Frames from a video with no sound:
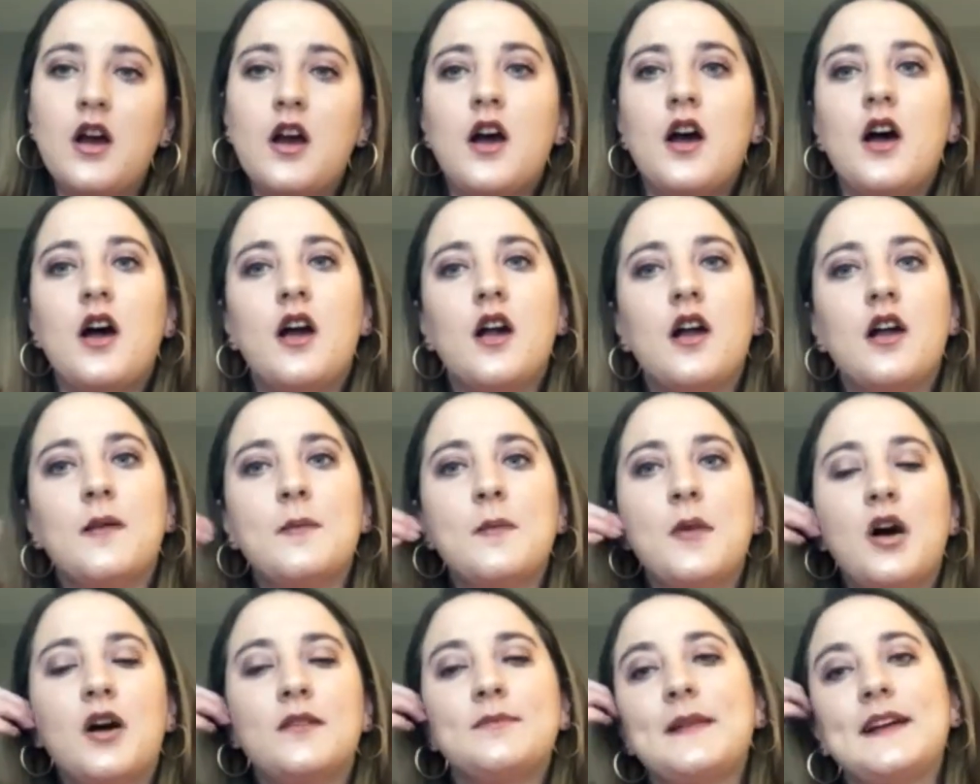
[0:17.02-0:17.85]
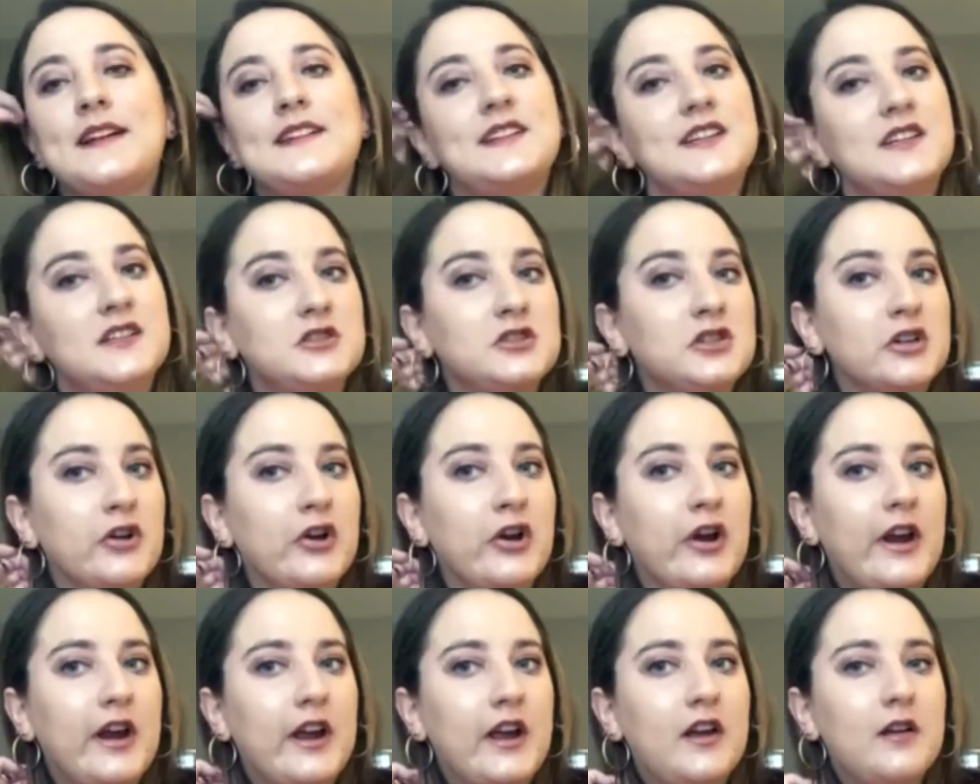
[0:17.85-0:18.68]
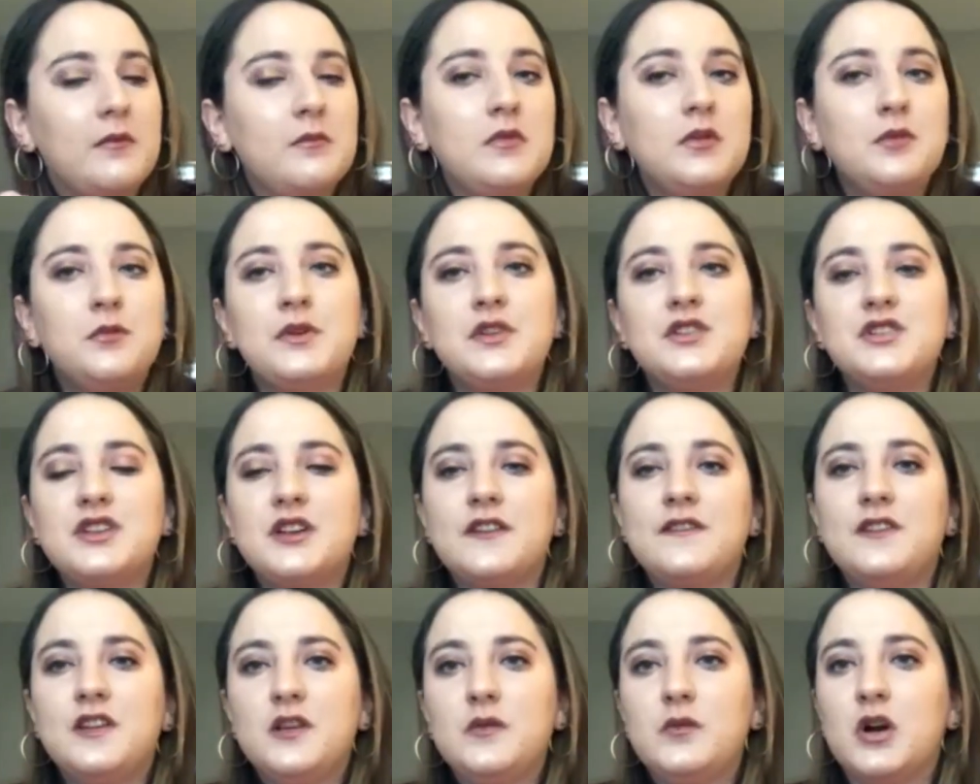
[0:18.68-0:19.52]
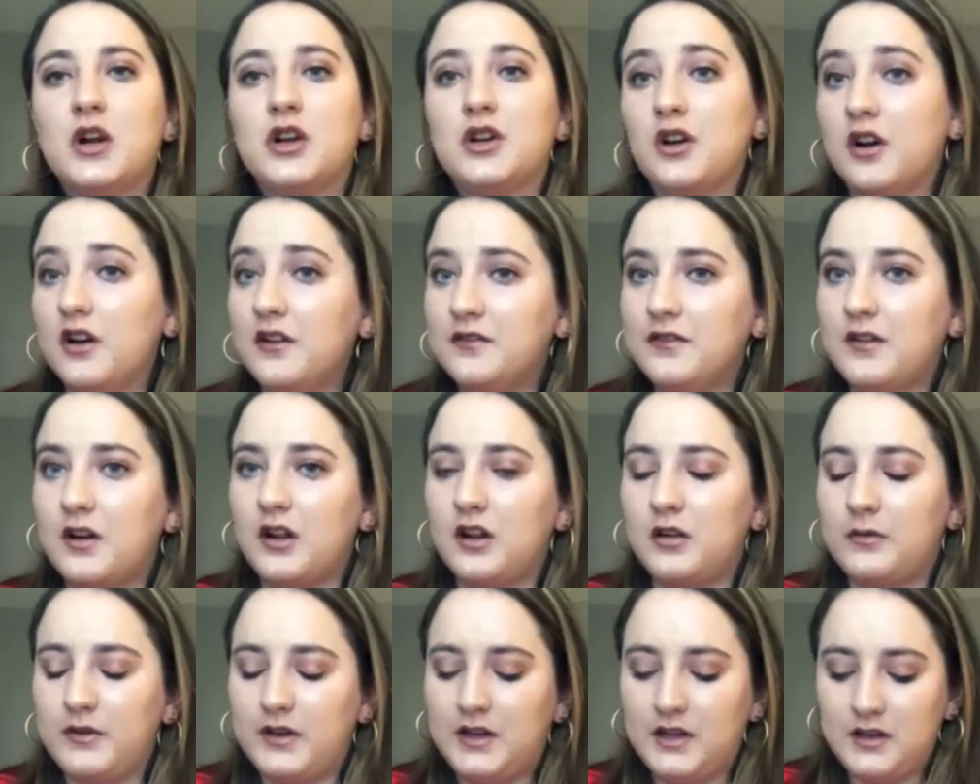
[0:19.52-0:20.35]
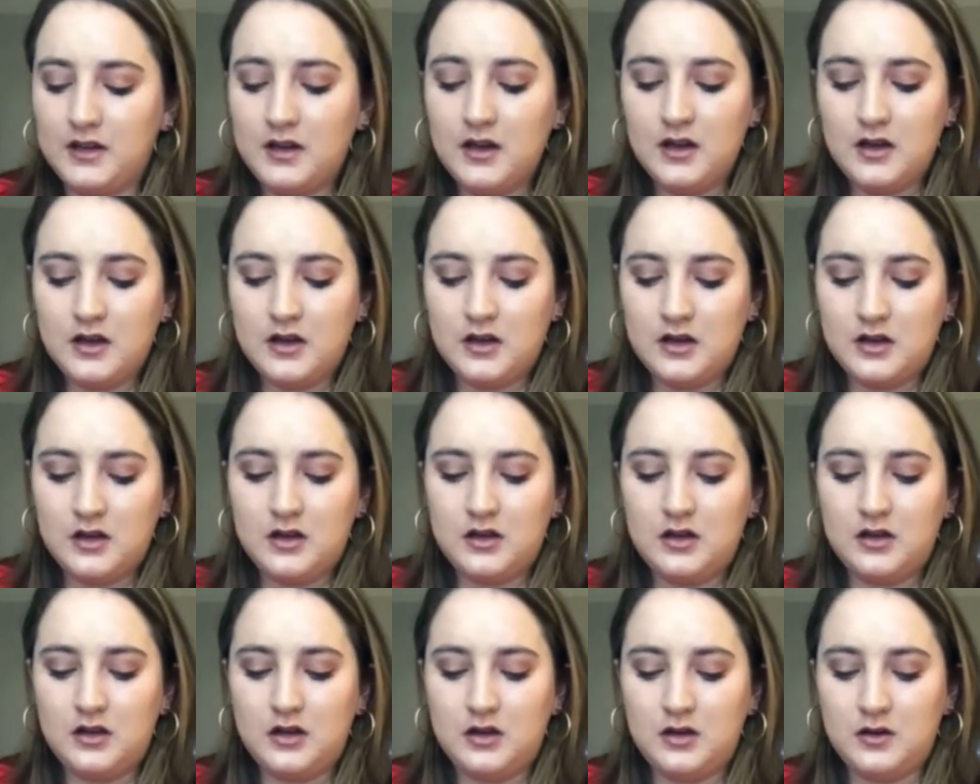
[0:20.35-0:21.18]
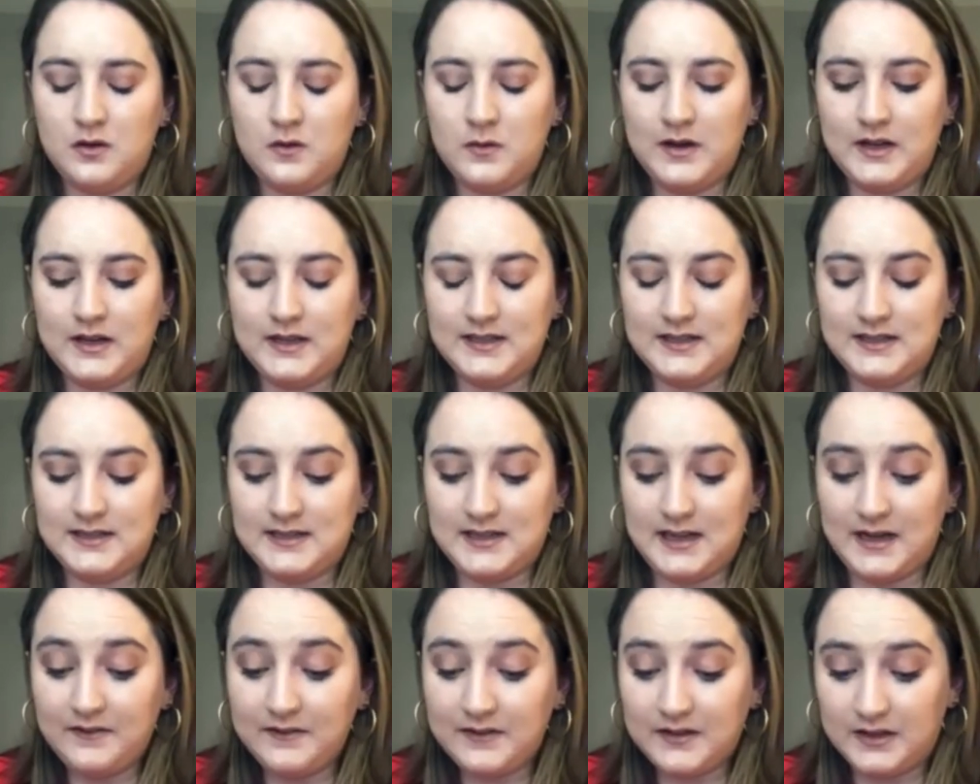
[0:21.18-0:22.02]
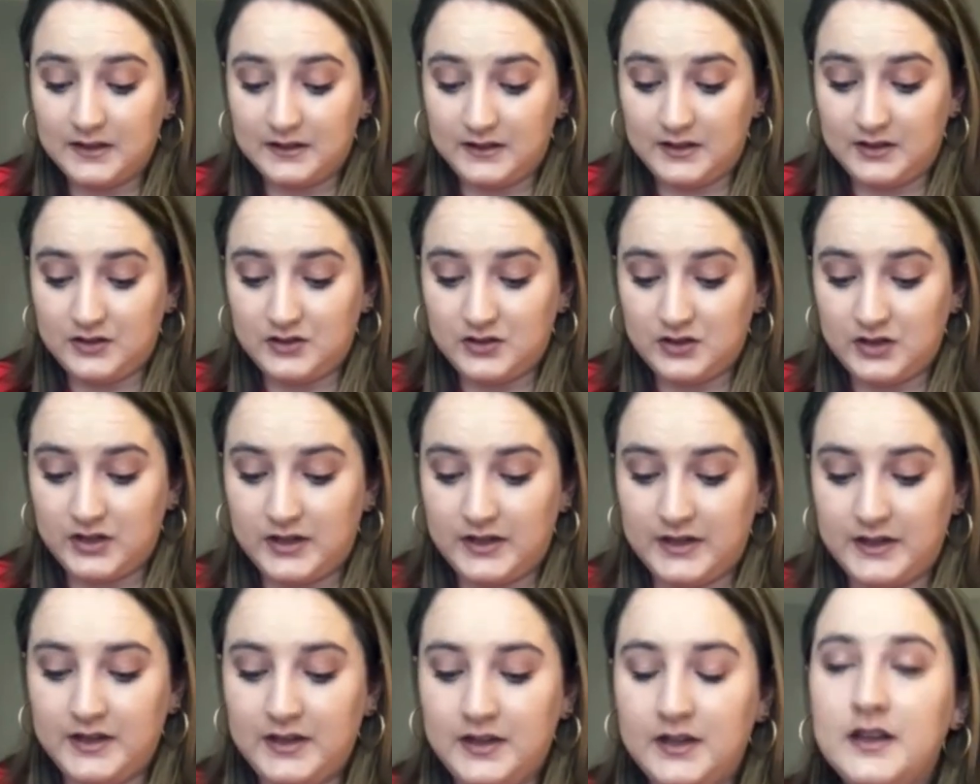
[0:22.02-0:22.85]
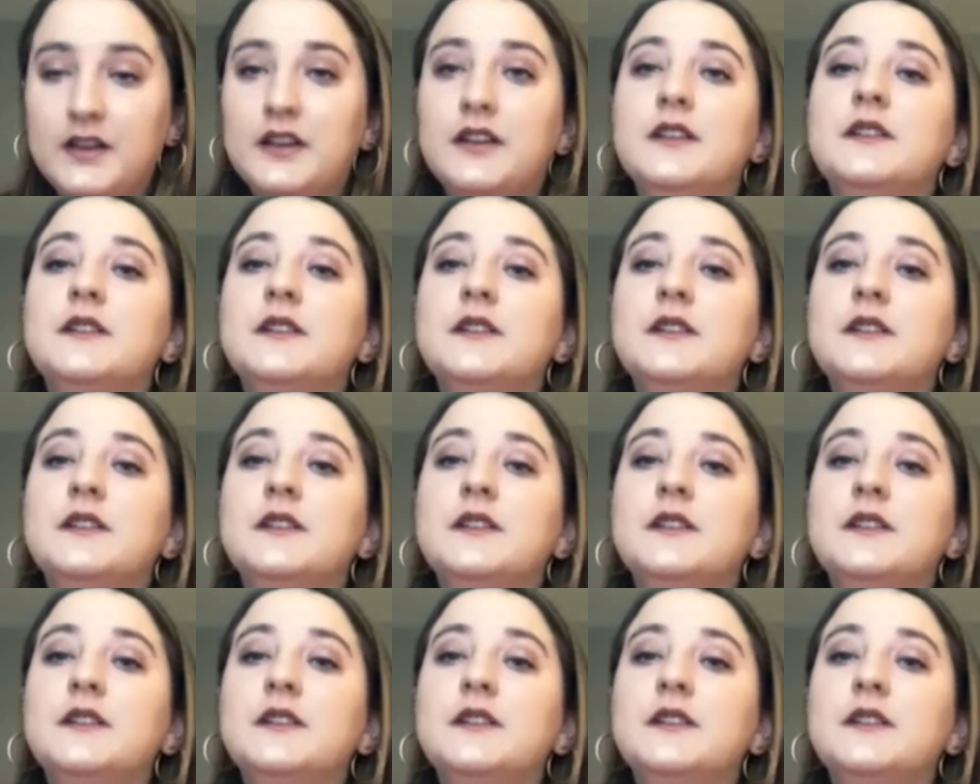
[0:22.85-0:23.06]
on my Teachergram, which if you are not following, you definitely should.